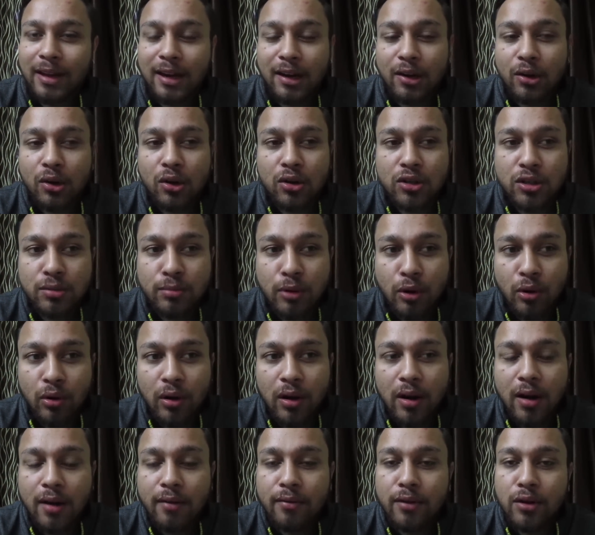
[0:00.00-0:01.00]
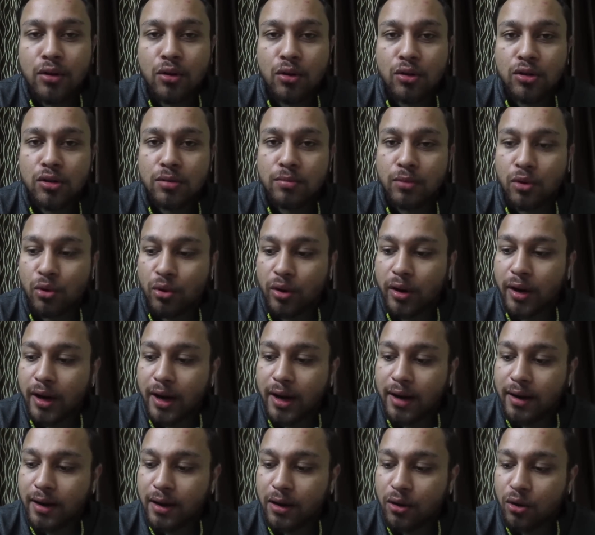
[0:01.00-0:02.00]
he talks about love he talks about
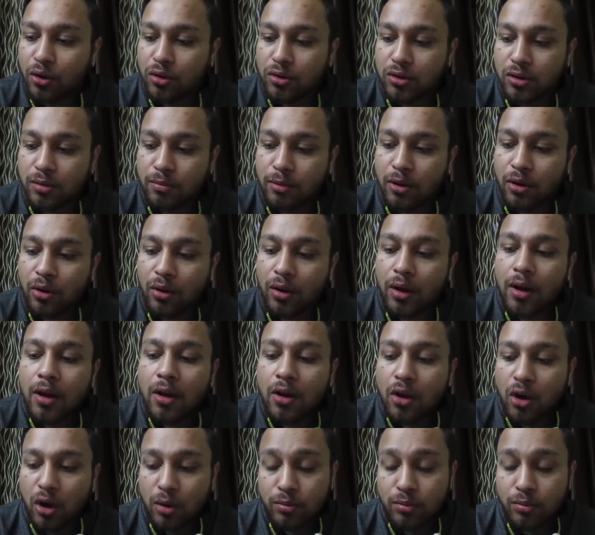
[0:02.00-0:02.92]
hate he talks about